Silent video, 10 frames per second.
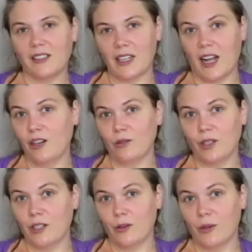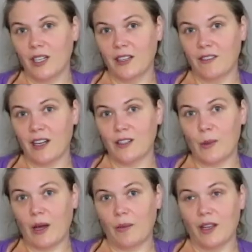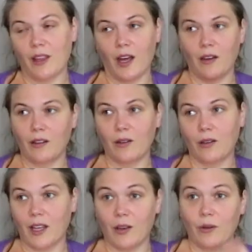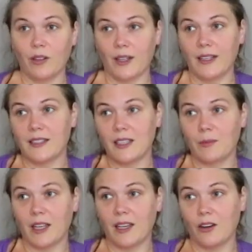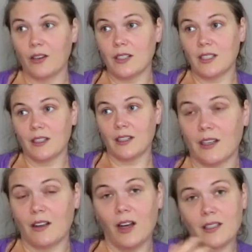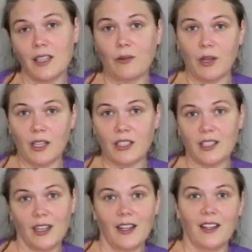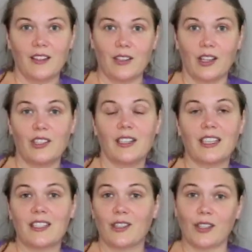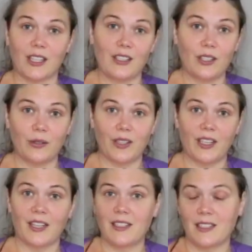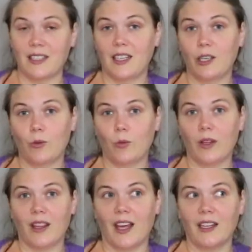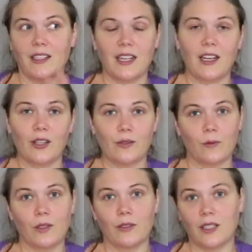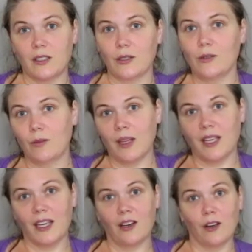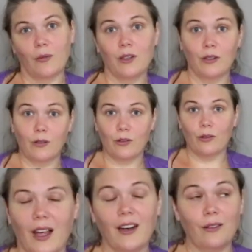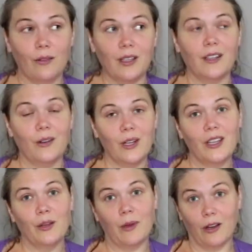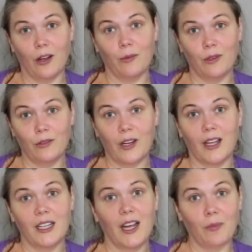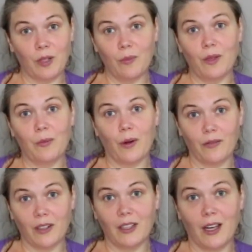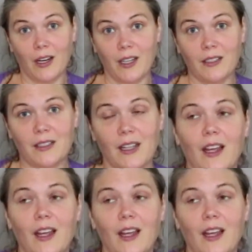And I don't really know what any of that is about, but I thought, oh, okay, well, it seemed like hers didn't cost that much, so I should at least look into it and see what that entails. What do they do to make it carbon neutral? I don't really know anything about carbon neutrality. I'm going to be perfectly honest.